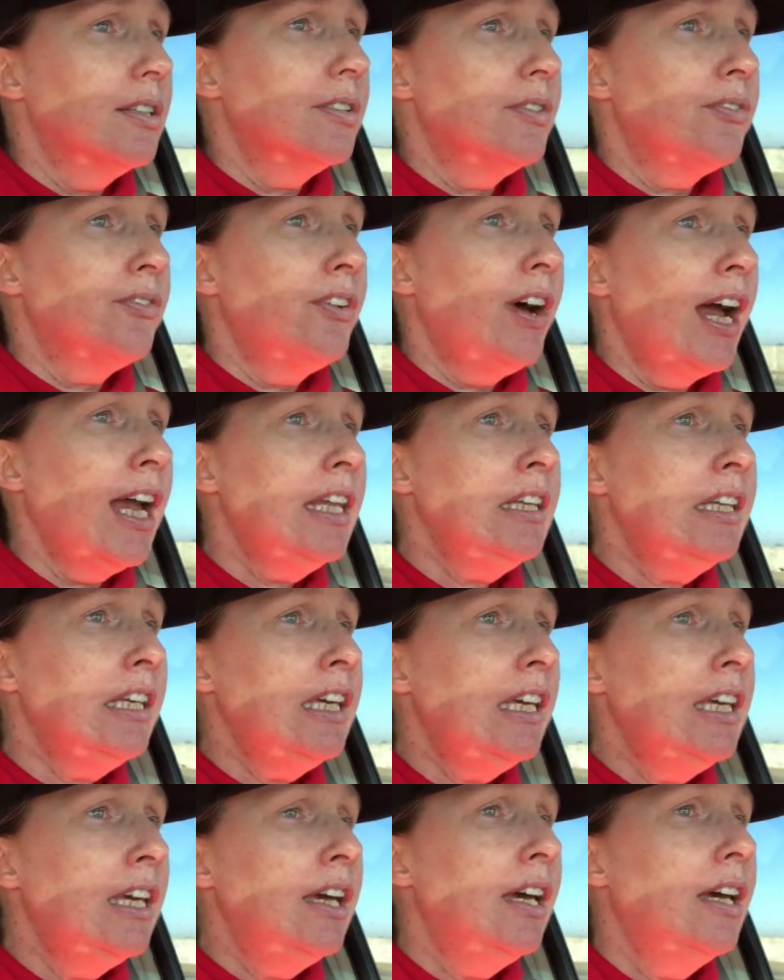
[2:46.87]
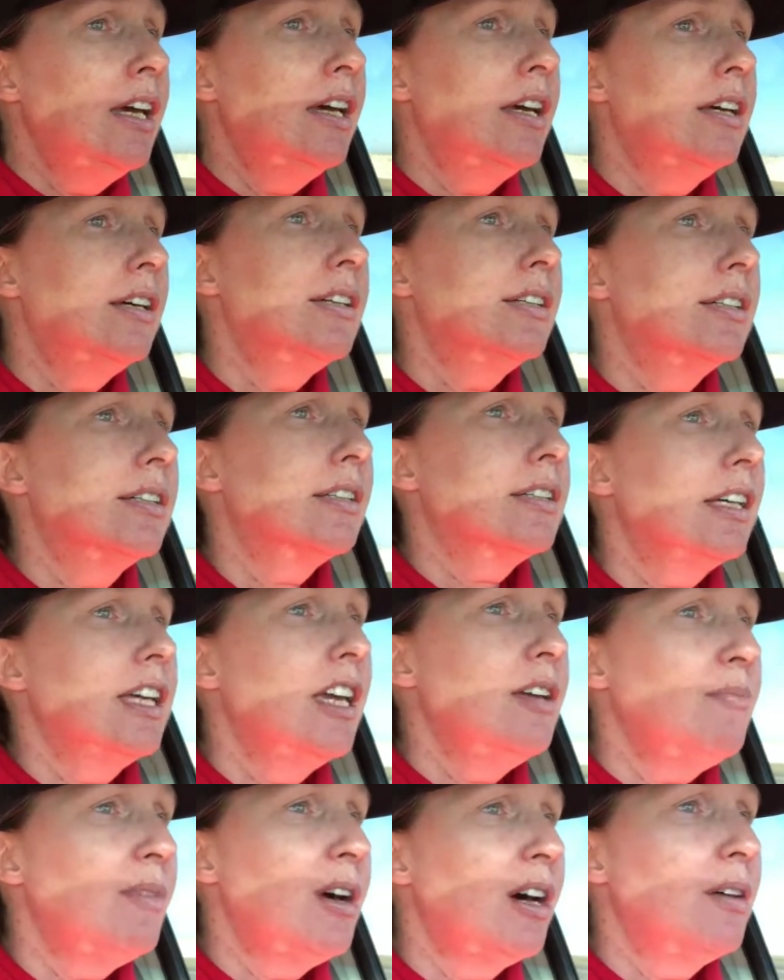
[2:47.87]
Finally
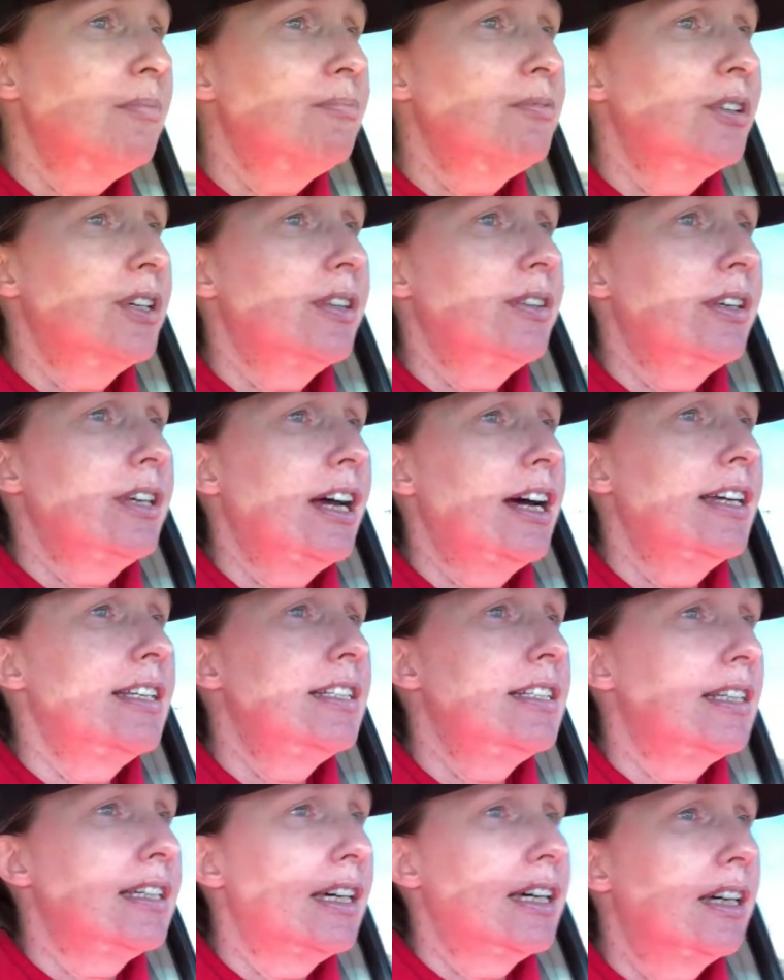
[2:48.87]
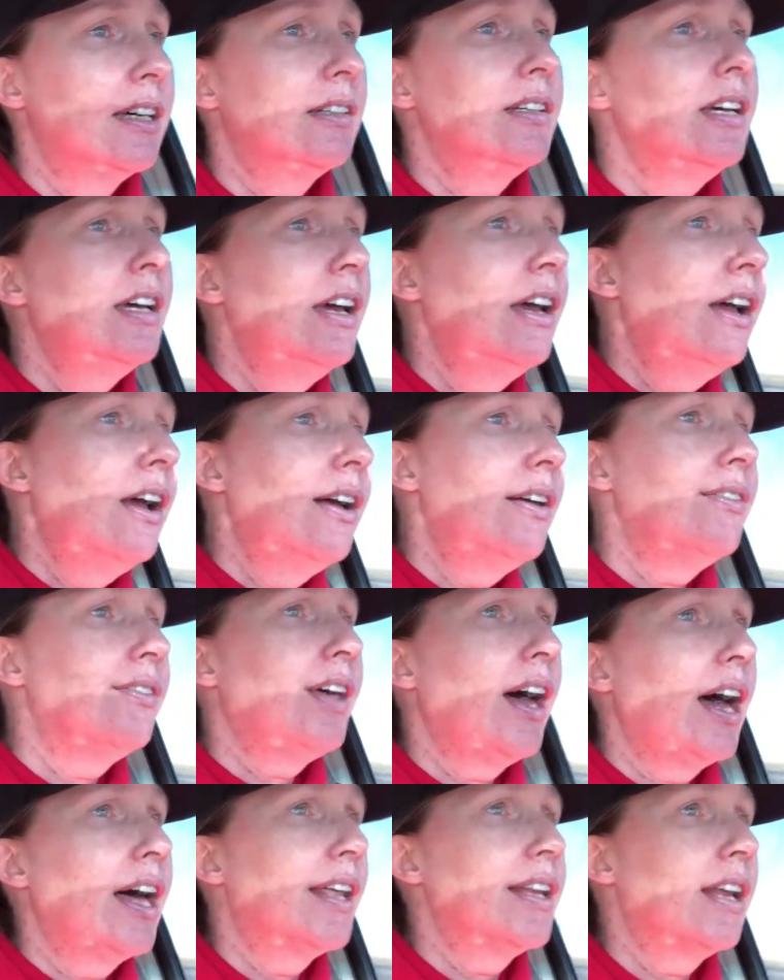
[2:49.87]
came up with the idea
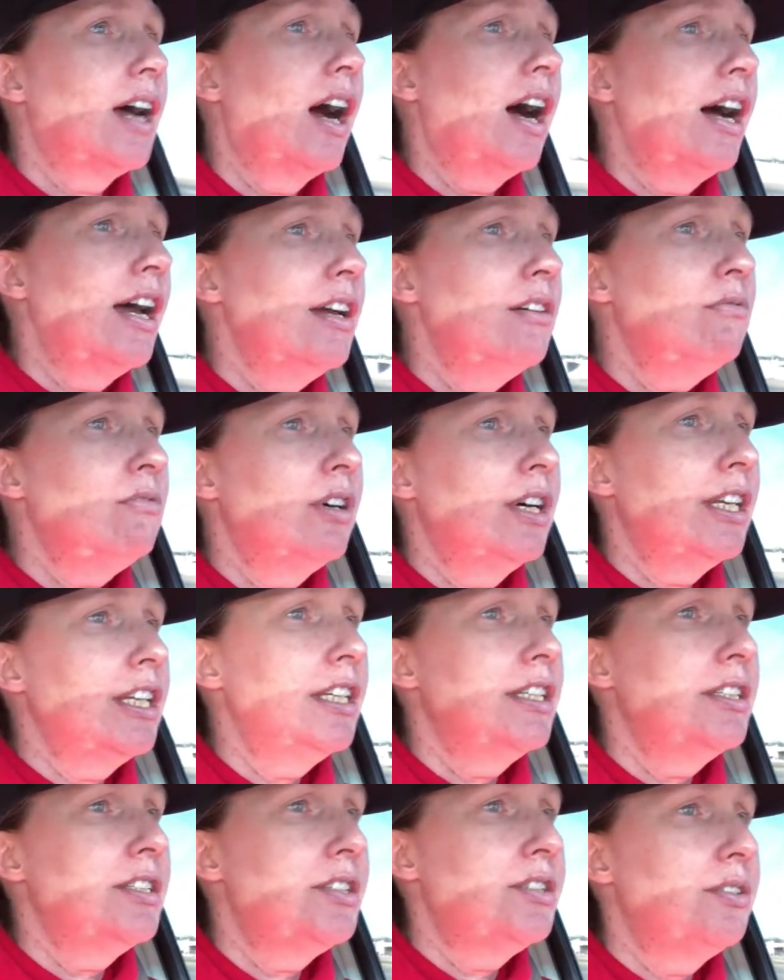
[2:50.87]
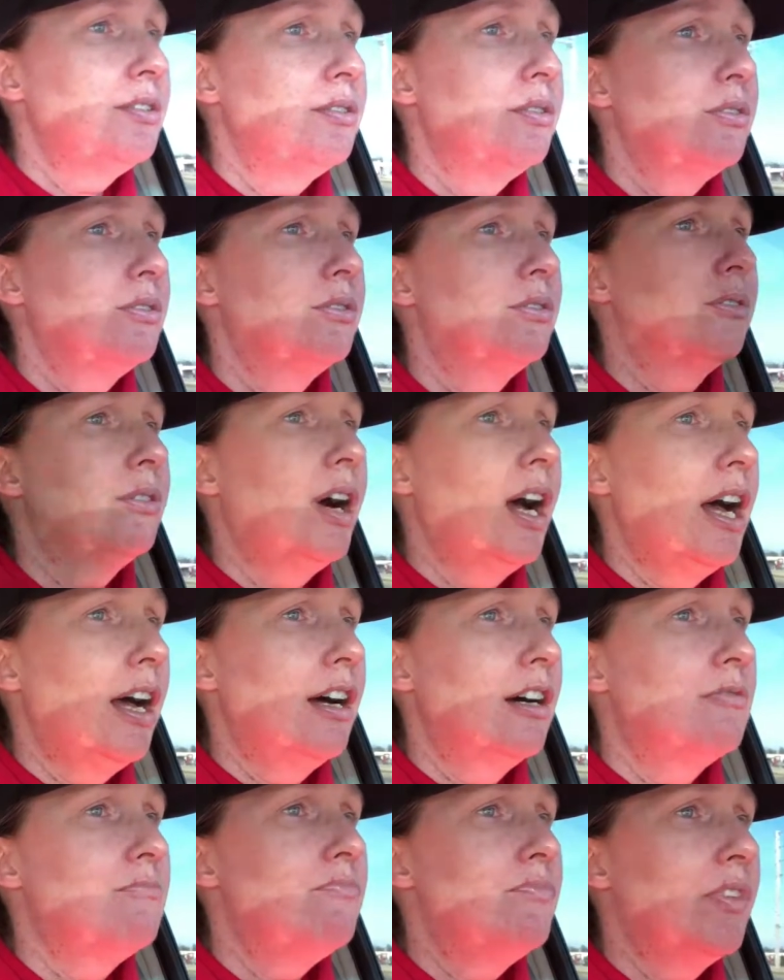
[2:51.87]
that I wanted to,
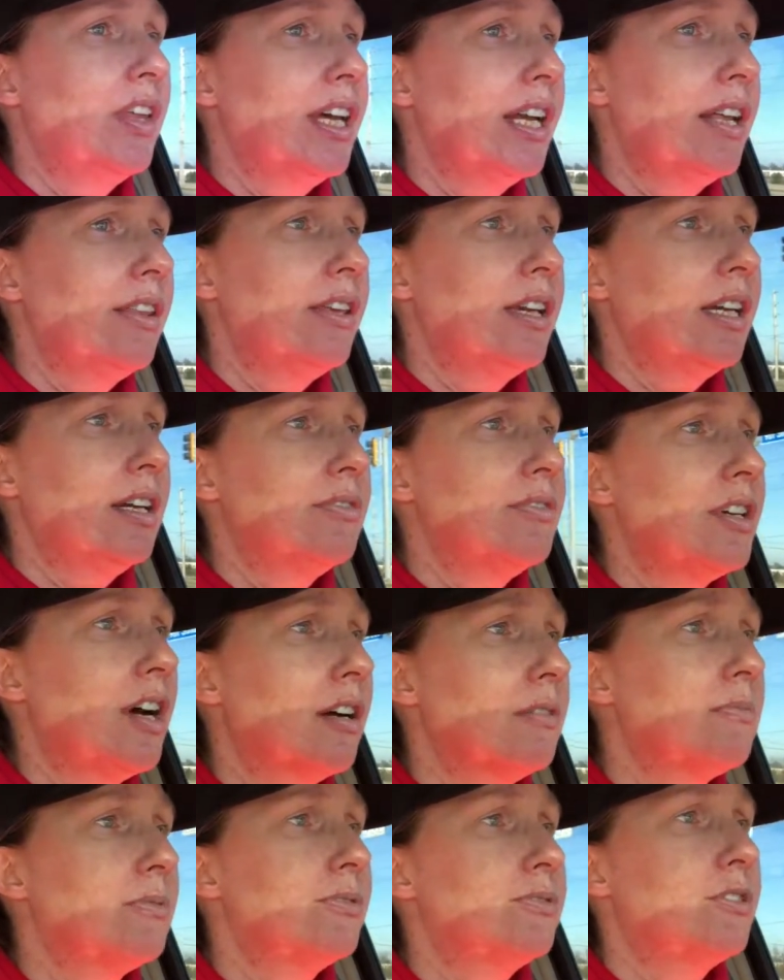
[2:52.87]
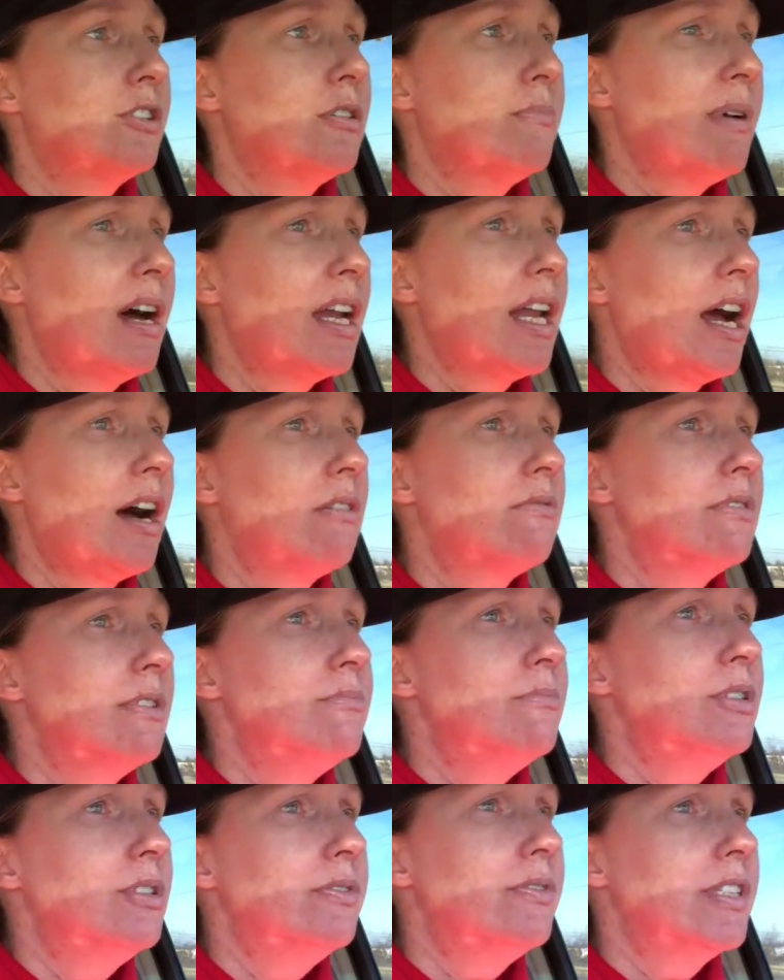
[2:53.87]
and I think I've talked before about how we
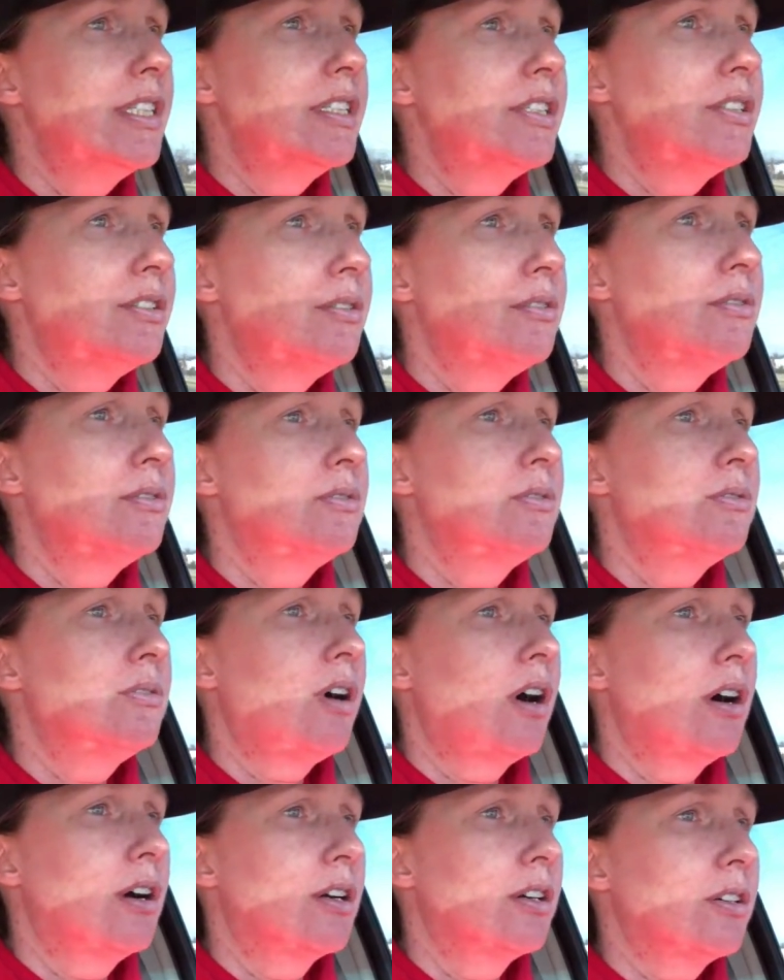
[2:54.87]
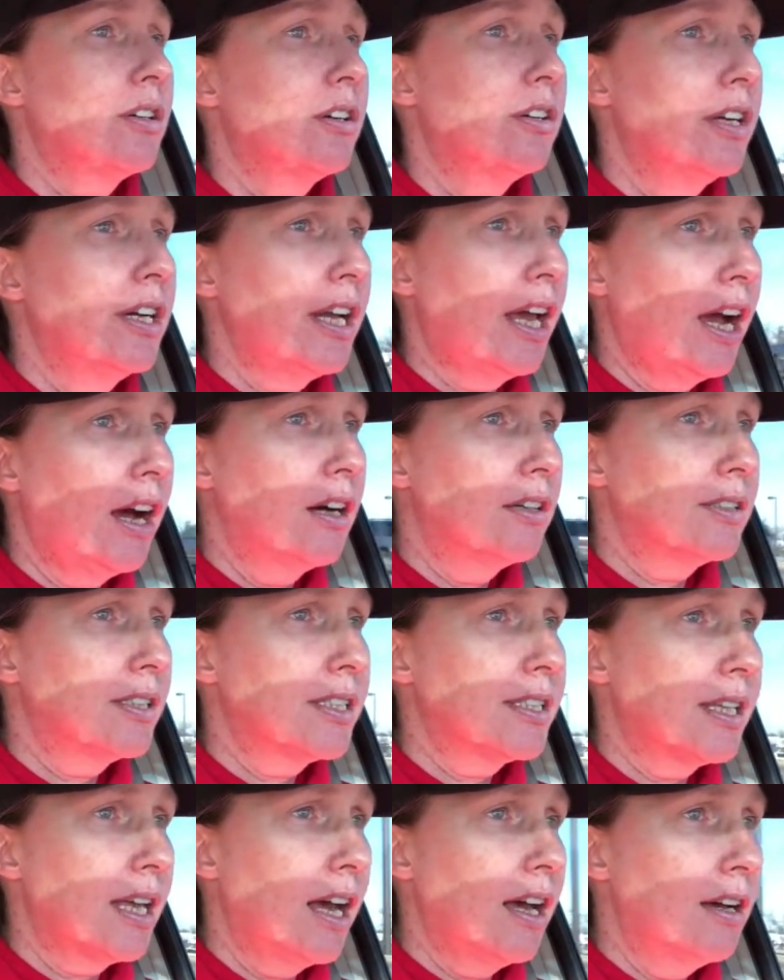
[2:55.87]
moved into our current
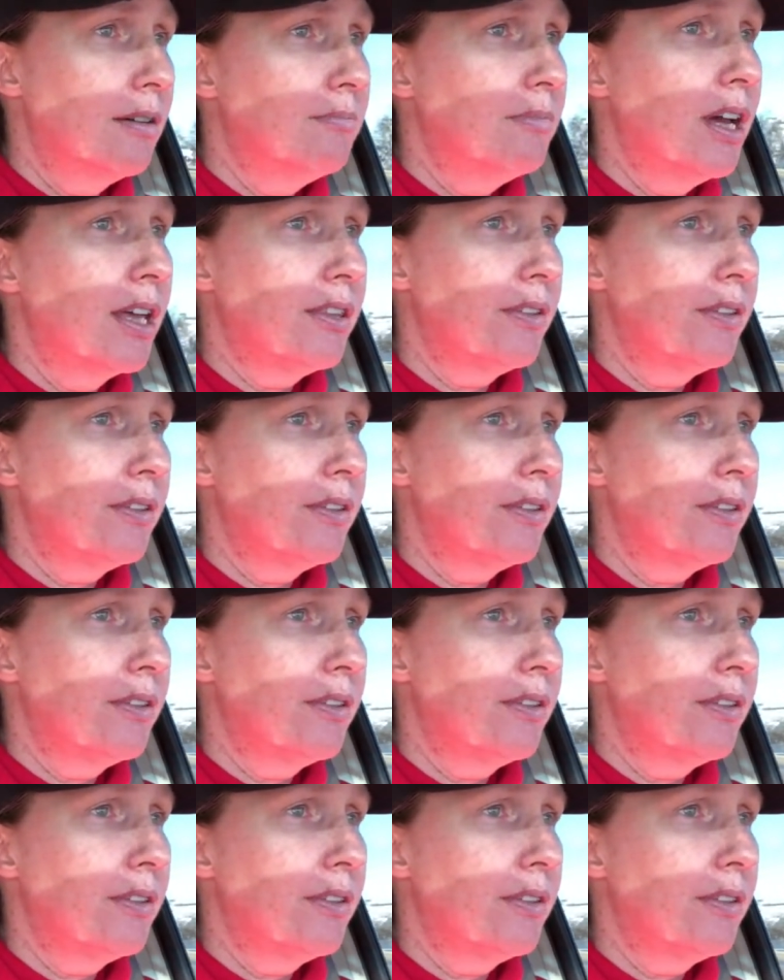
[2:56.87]
house at the